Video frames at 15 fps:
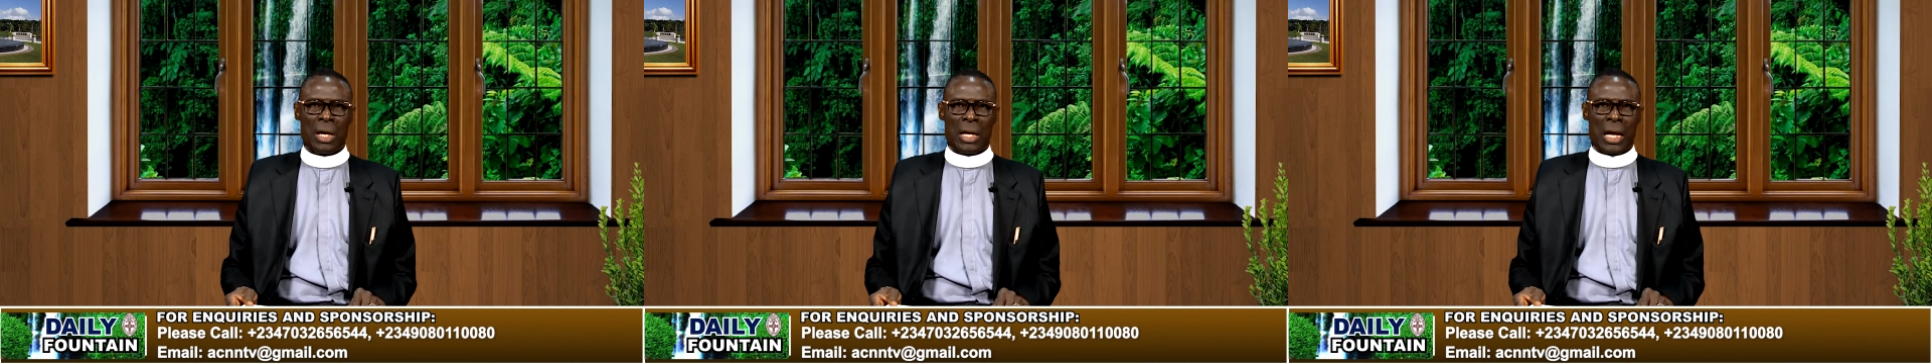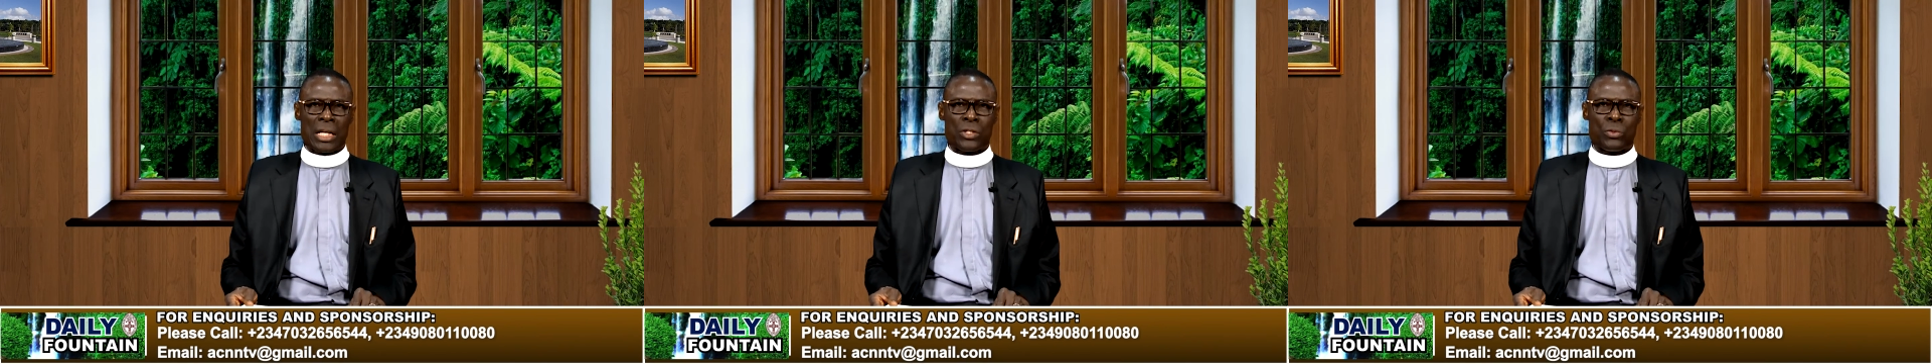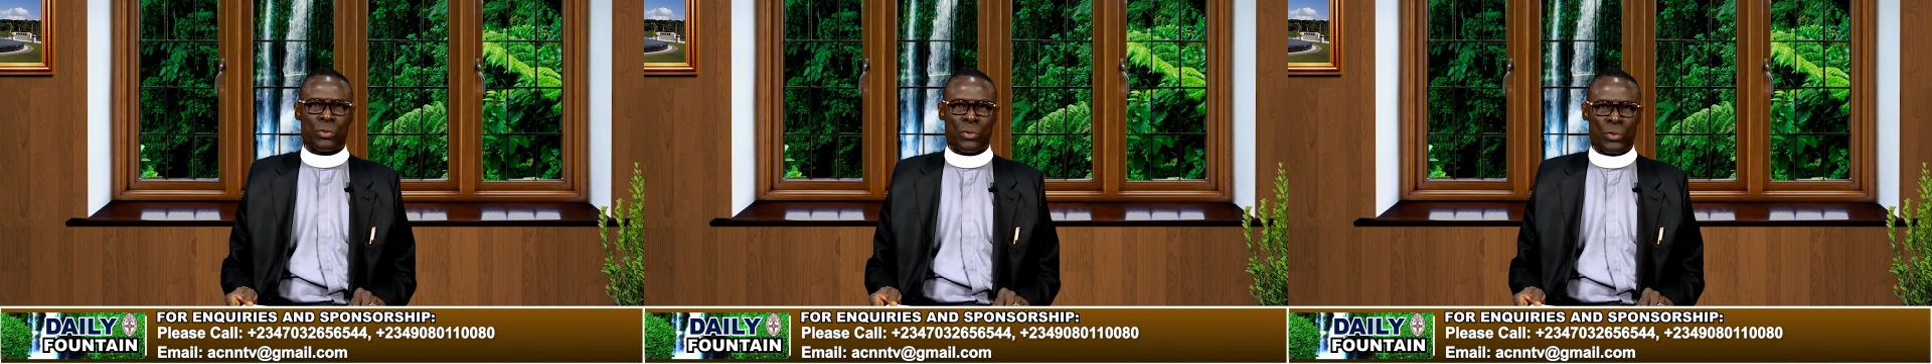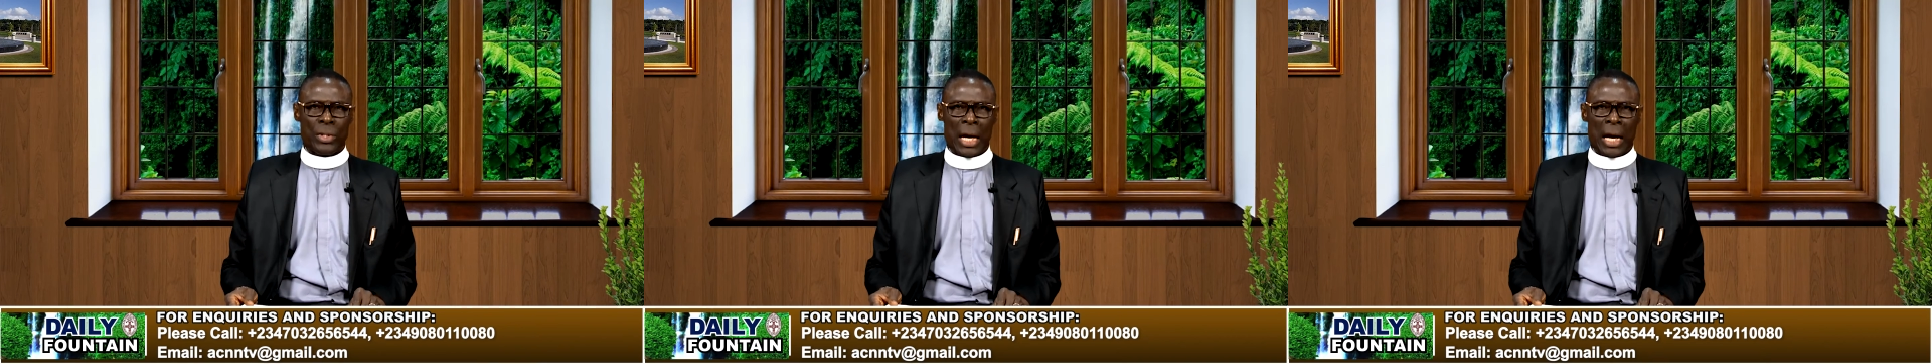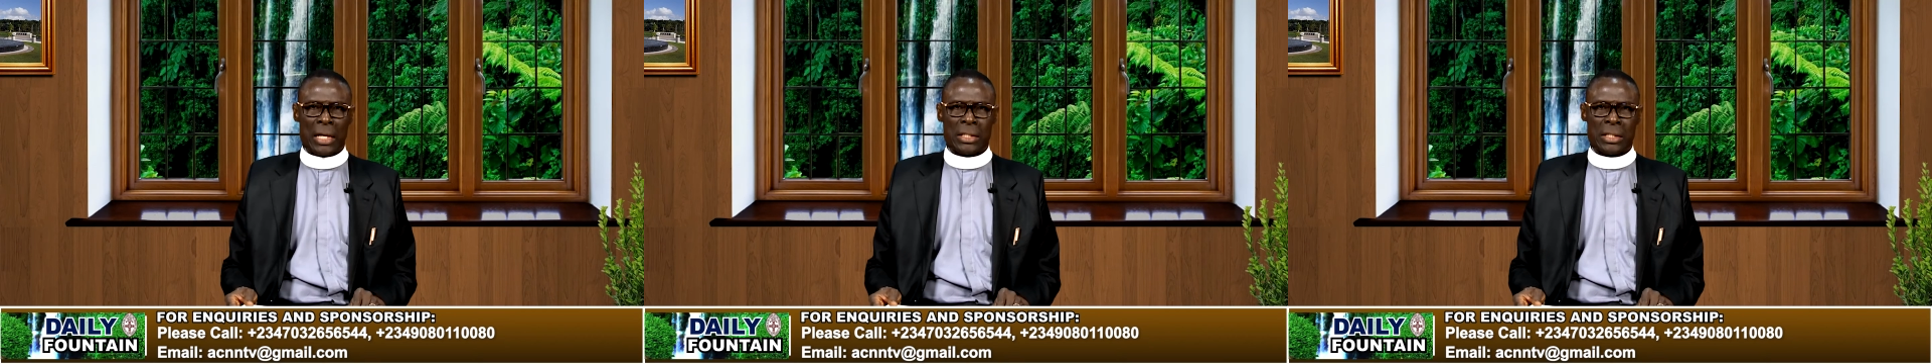And as you do
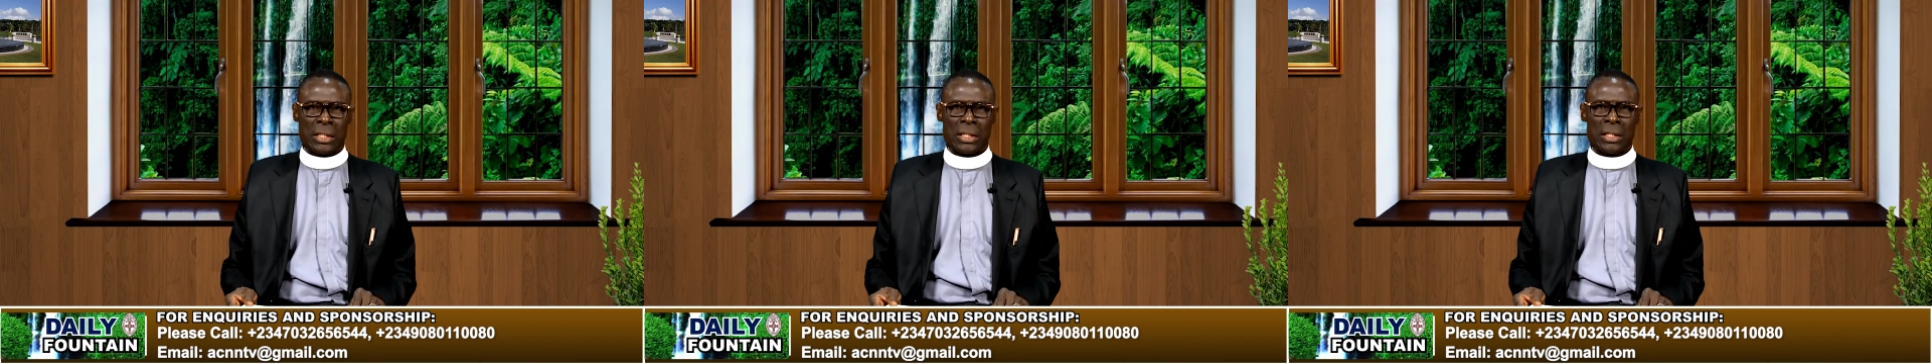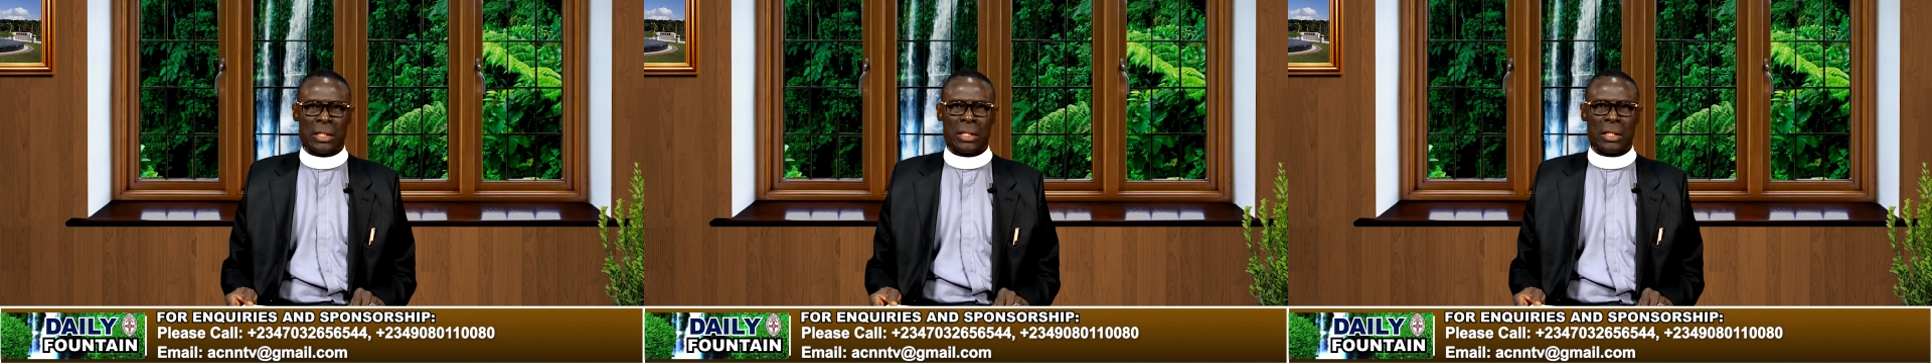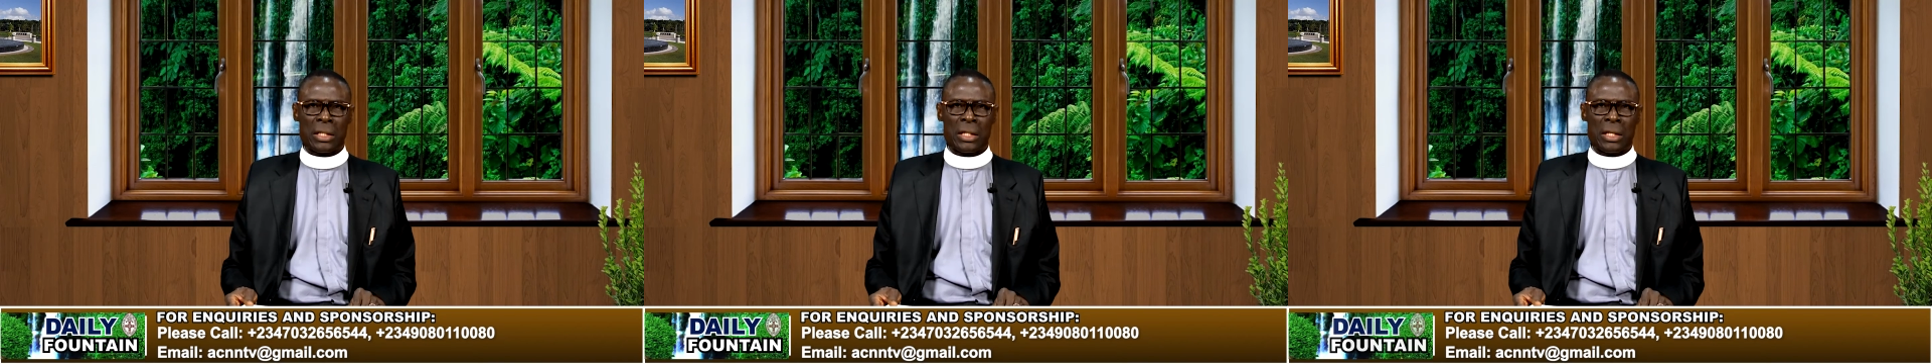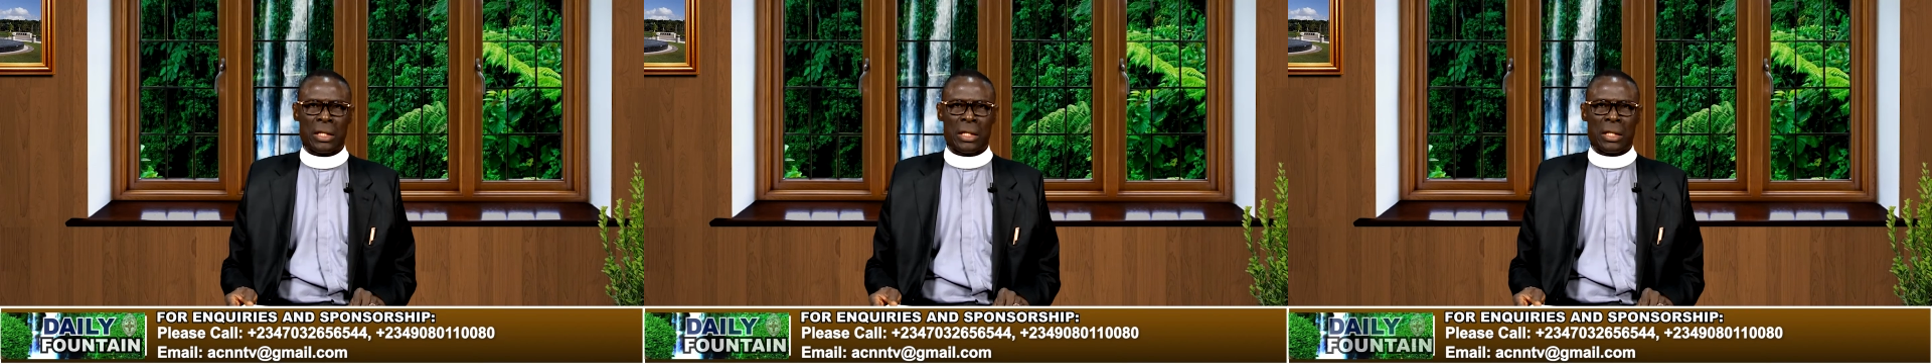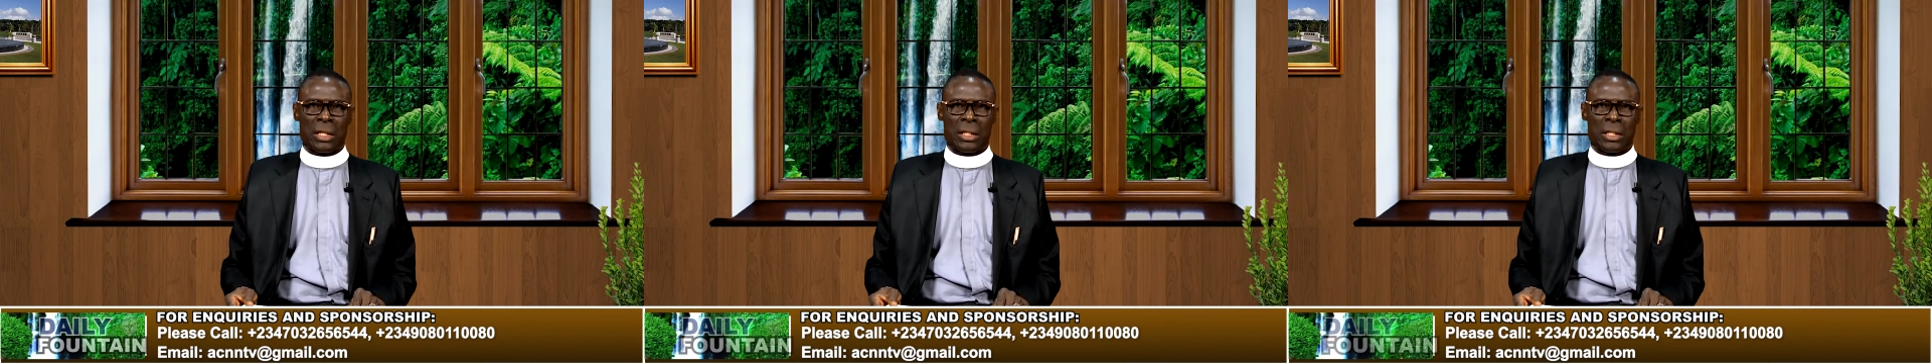that,
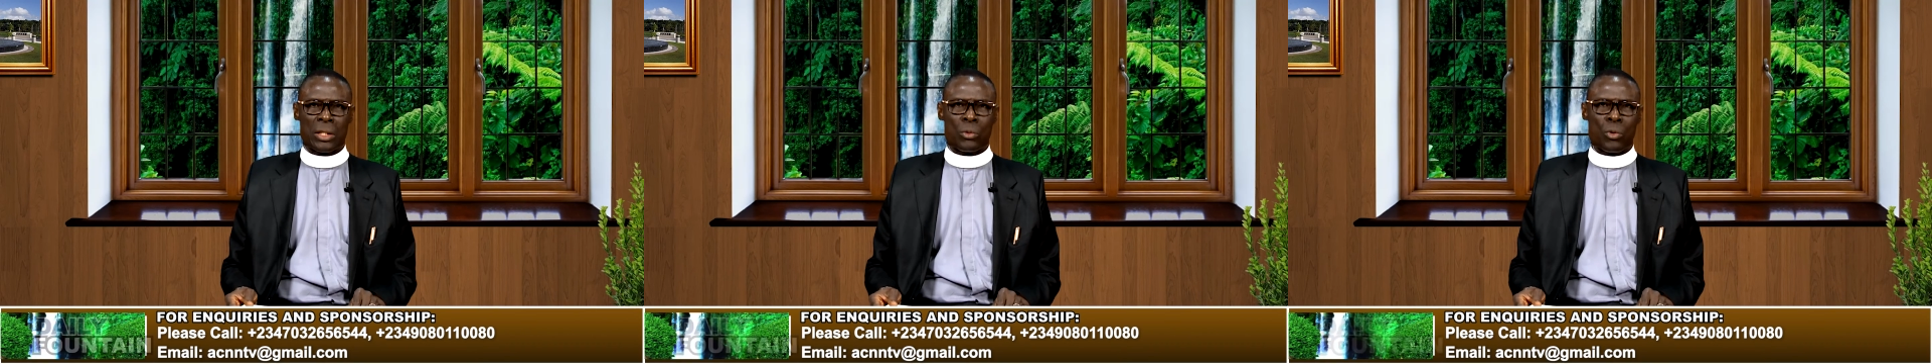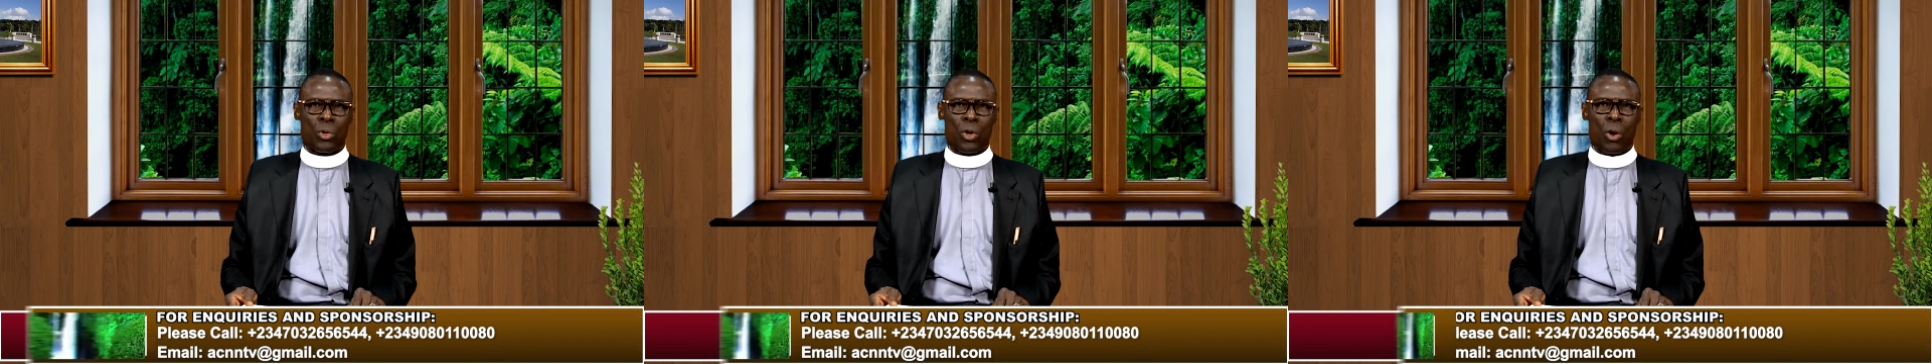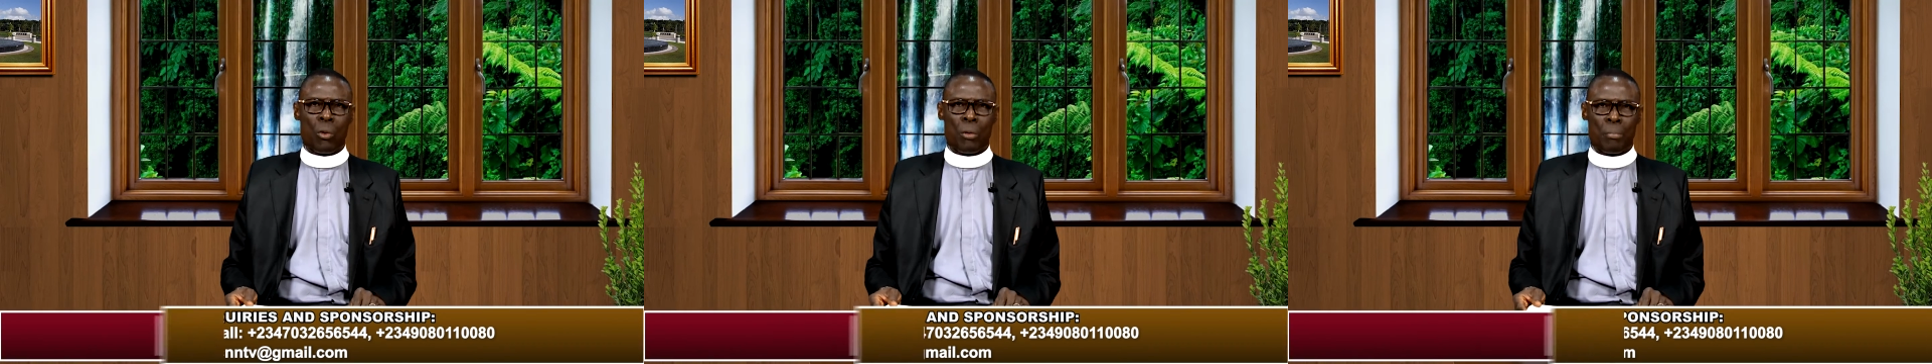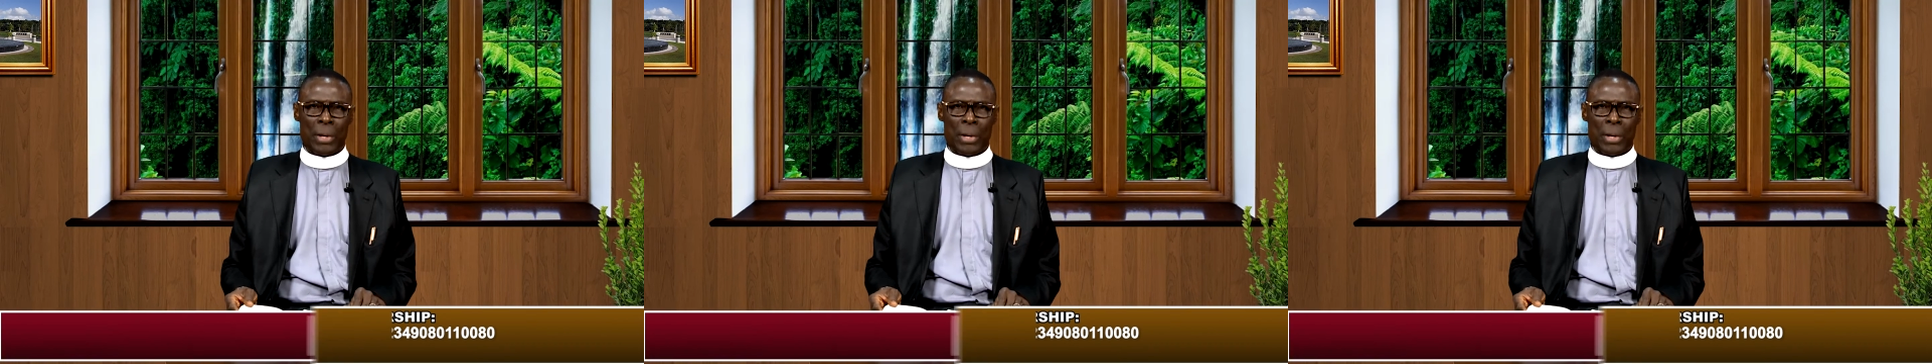the good Lord will